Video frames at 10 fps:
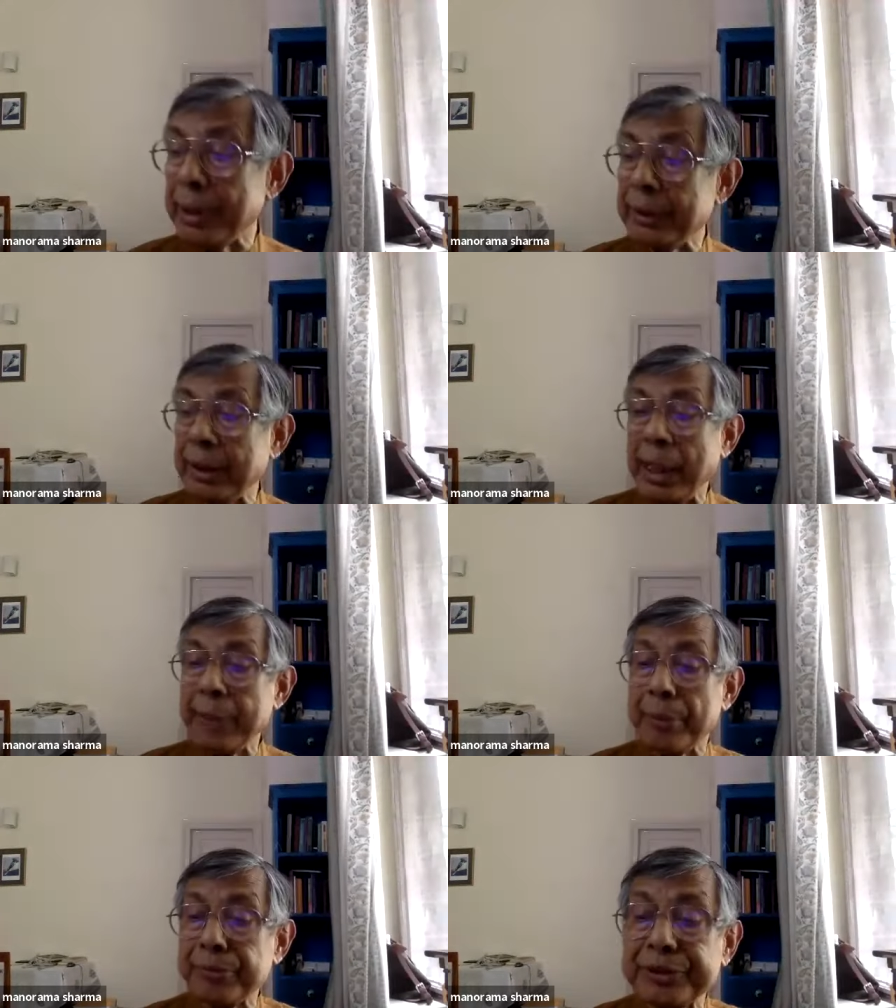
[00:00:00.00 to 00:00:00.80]
in the
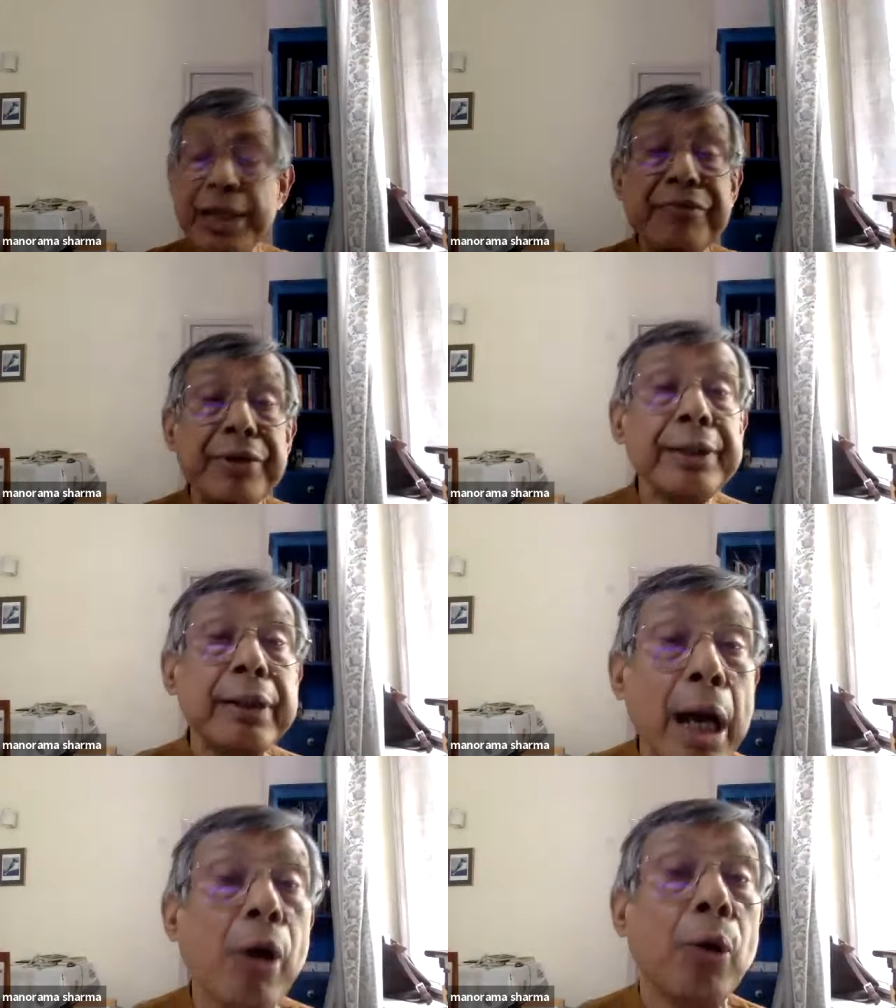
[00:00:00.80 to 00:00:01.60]
name of saving
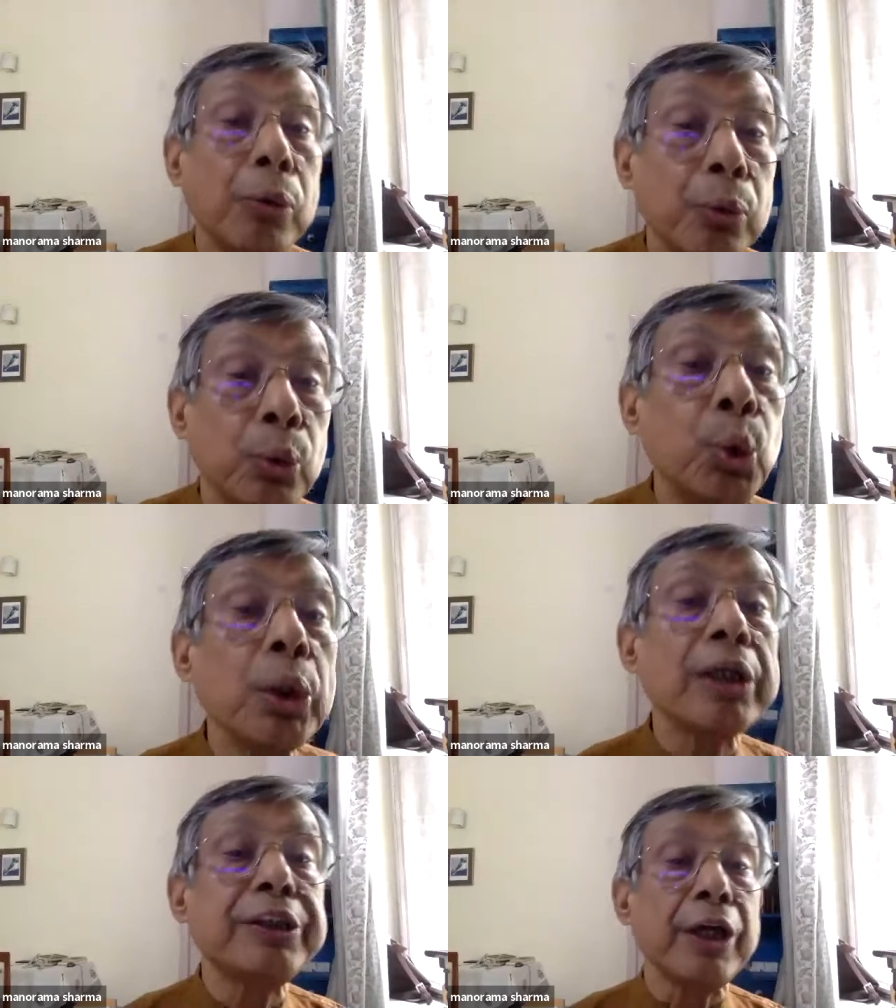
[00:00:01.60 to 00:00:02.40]
cow,
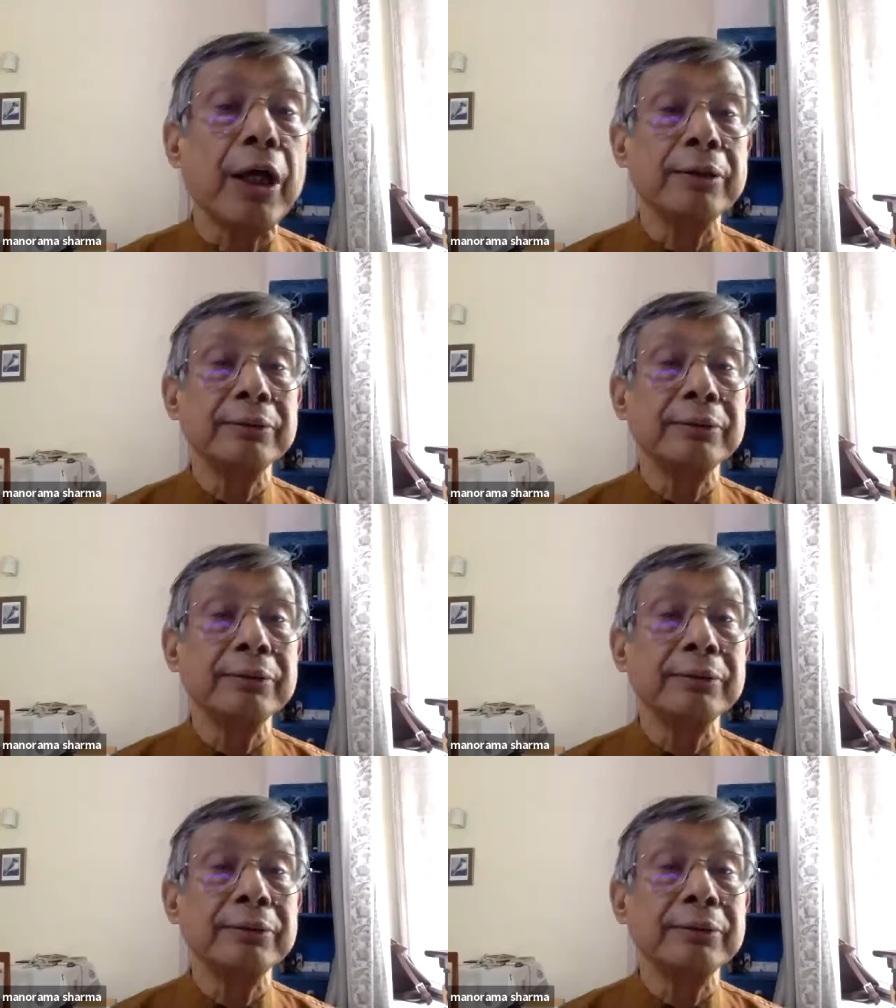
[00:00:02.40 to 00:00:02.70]
Gauraksha.